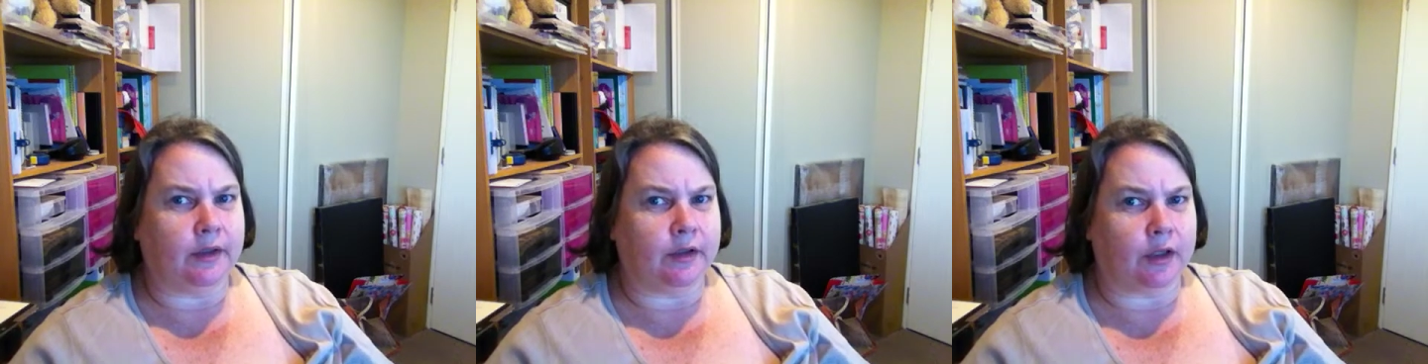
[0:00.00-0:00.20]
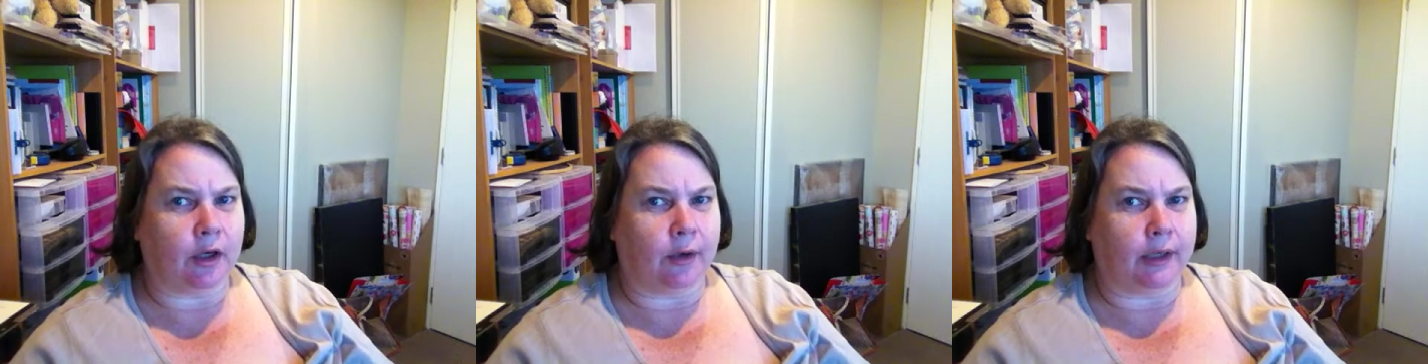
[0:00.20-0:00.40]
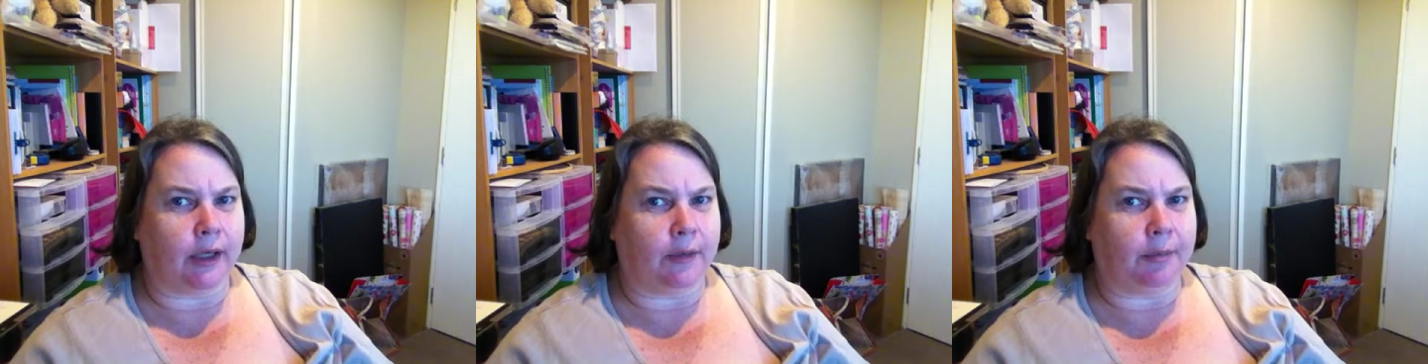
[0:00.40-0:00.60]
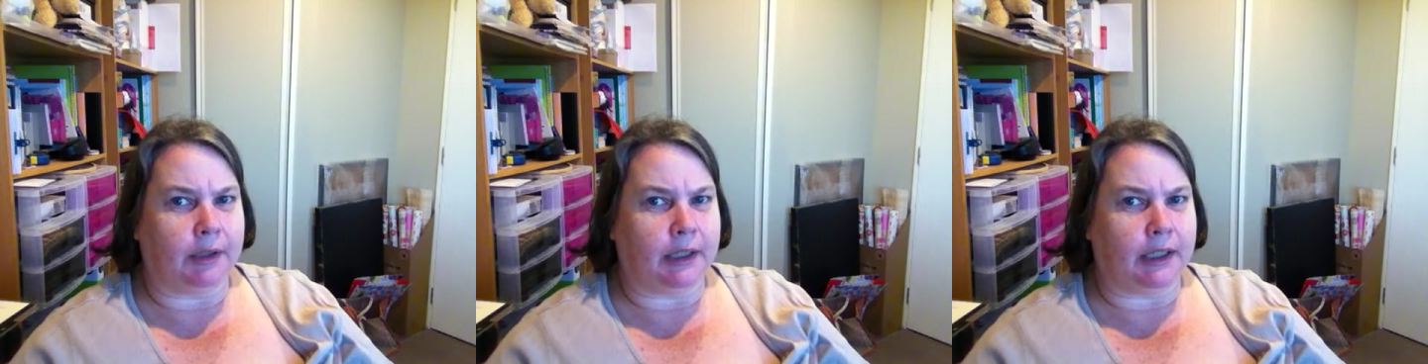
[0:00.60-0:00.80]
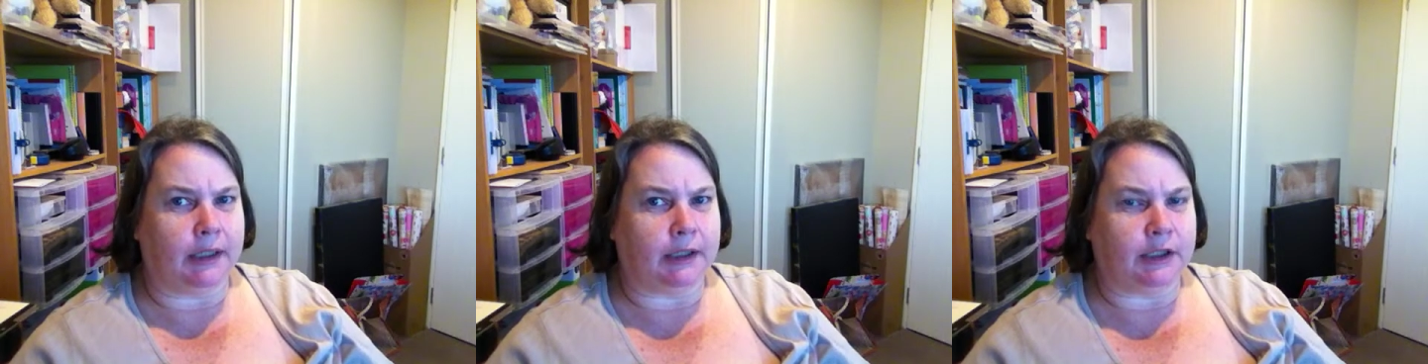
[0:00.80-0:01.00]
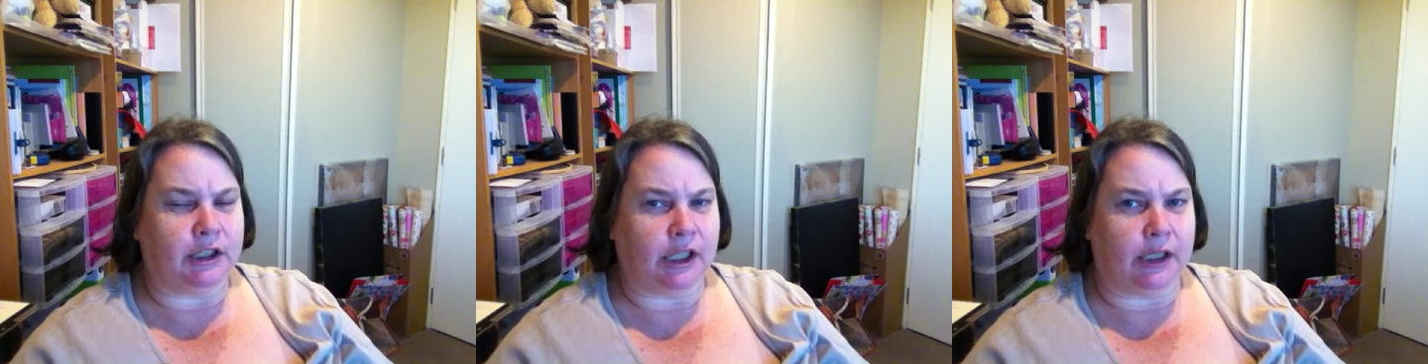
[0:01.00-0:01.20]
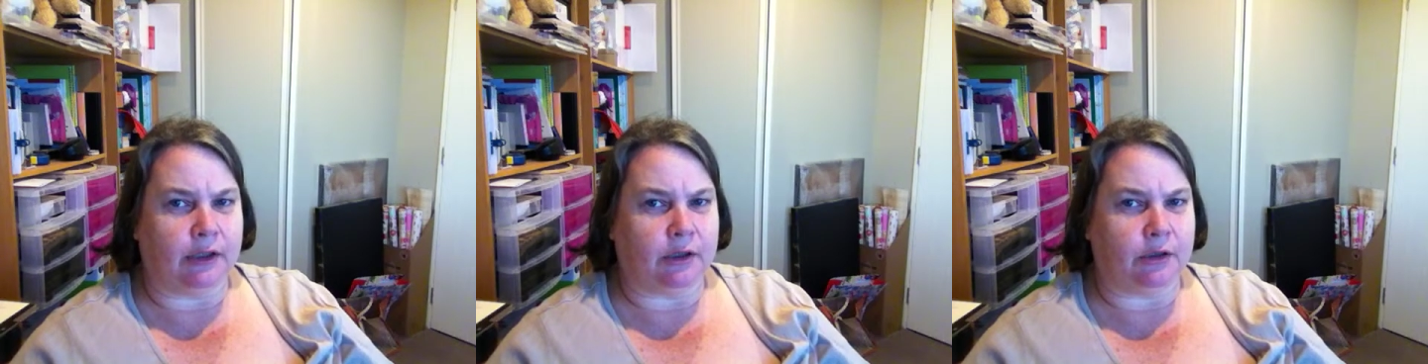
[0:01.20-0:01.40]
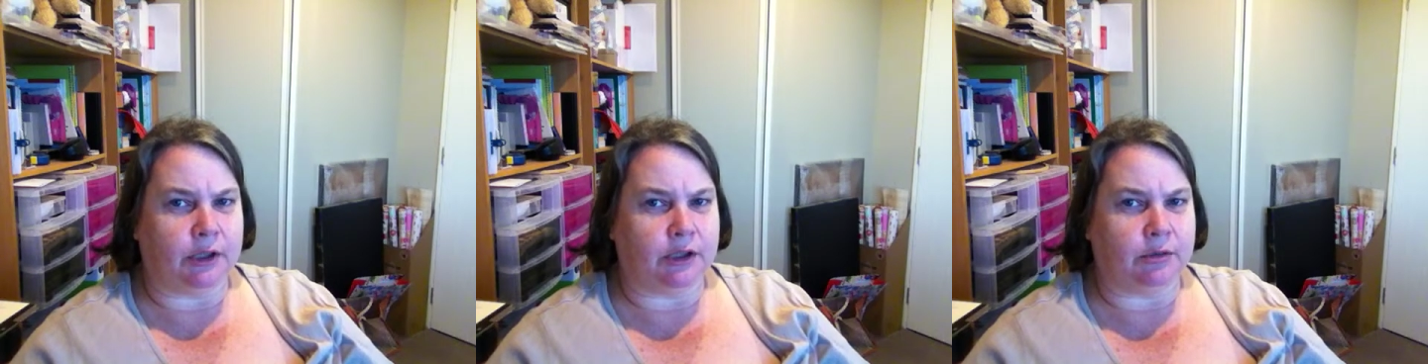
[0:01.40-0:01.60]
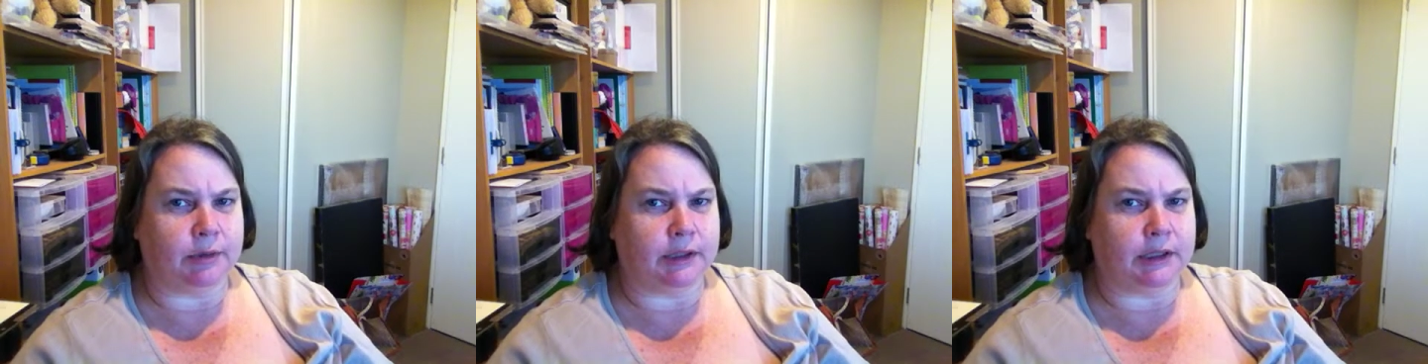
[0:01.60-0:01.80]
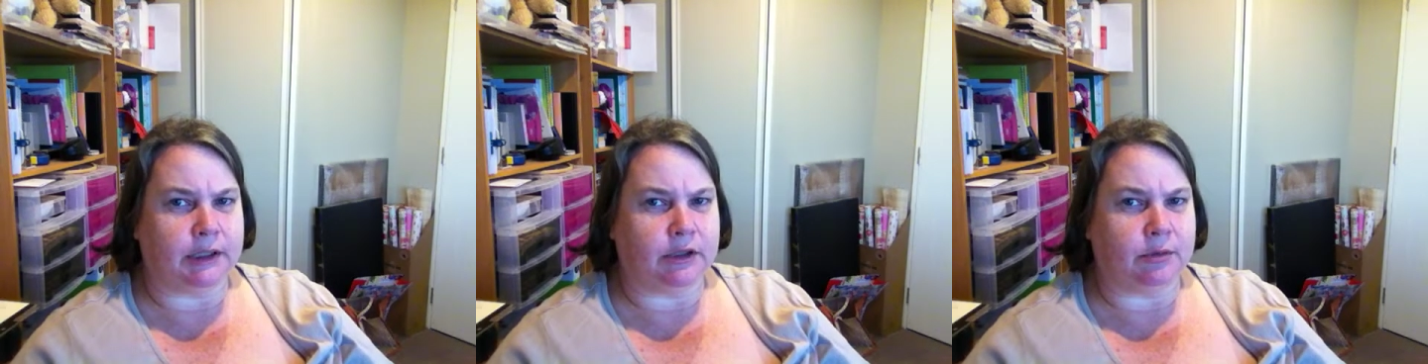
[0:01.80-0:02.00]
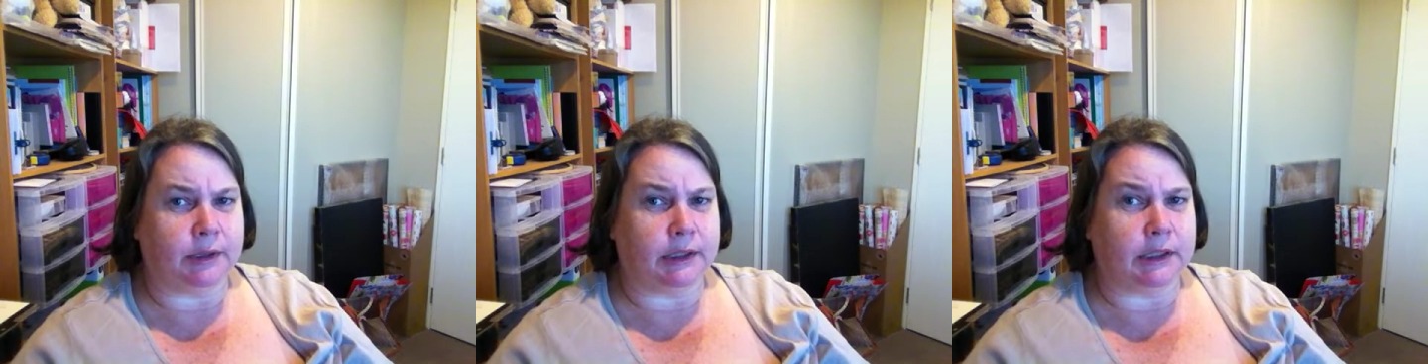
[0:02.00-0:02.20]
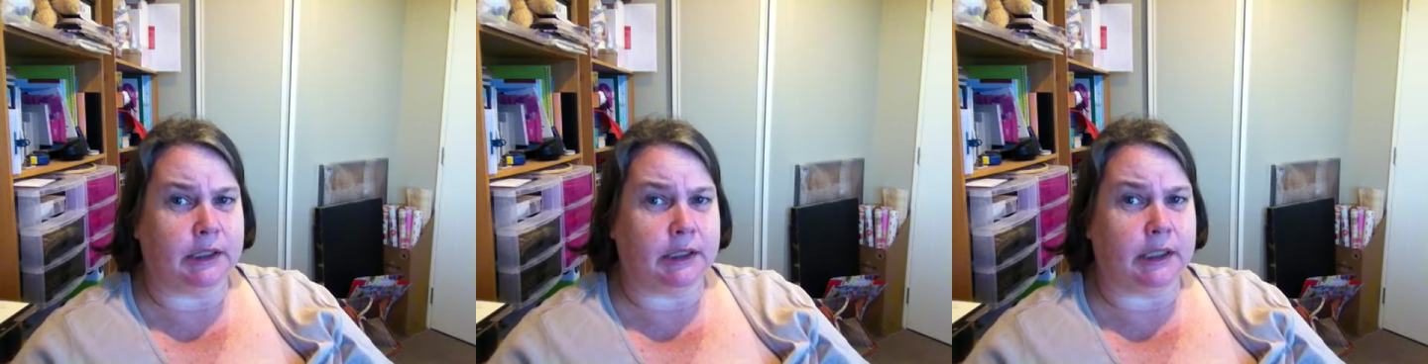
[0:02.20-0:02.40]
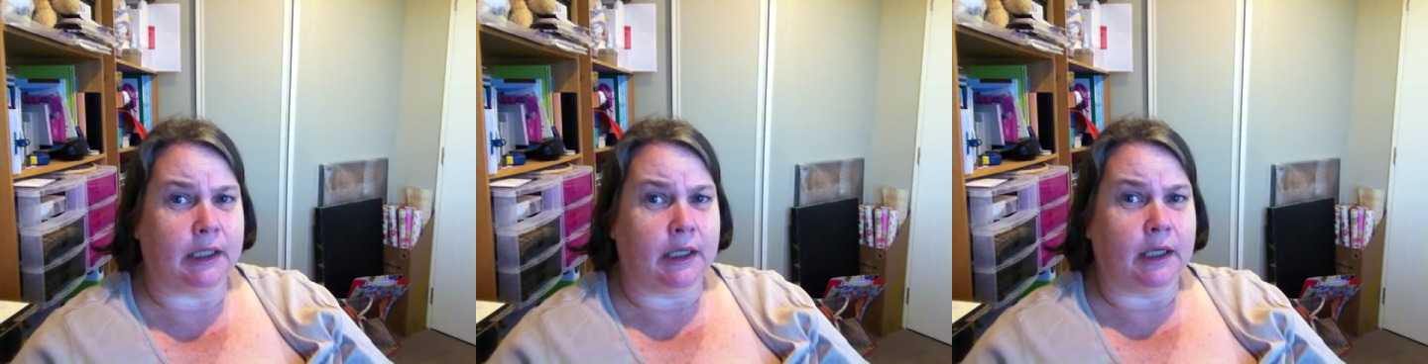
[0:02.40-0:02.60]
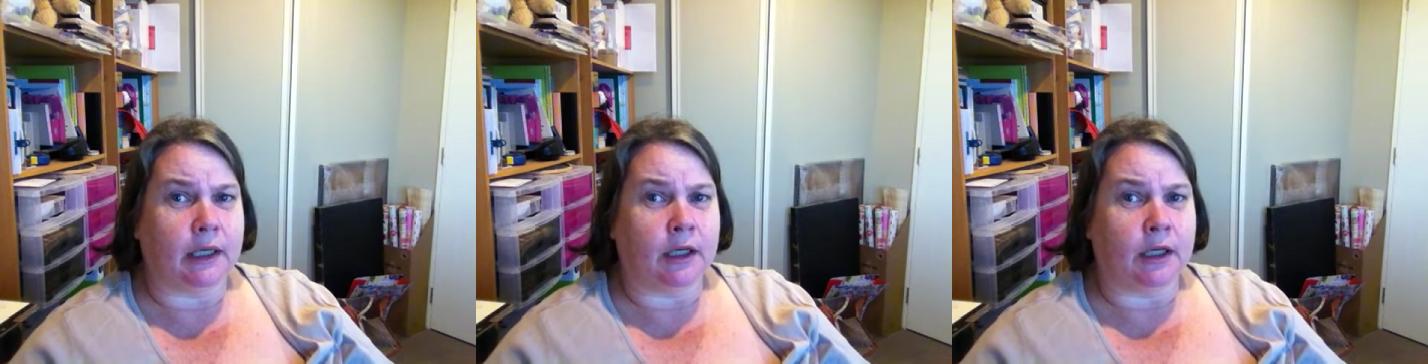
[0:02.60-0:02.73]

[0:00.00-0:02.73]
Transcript: is going up again in January 2020.